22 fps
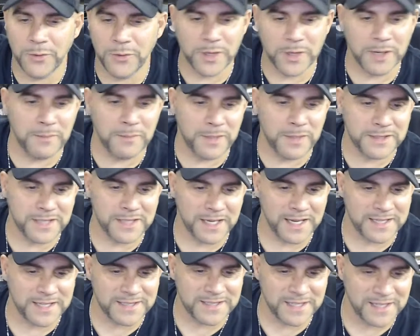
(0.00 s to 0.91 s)
did Mustang
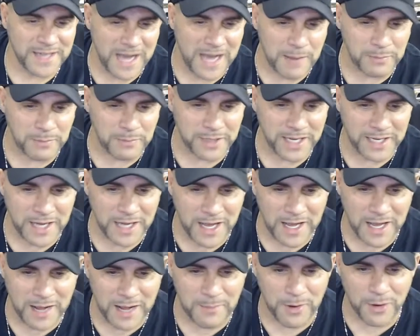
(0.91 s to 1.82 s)
guy say? I'm late.
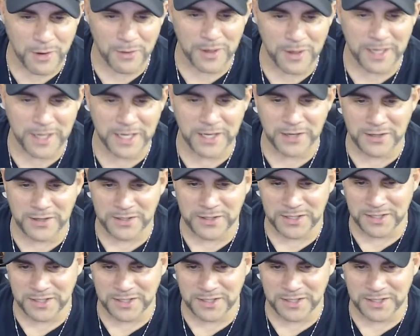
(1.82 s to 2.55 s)
I'm already years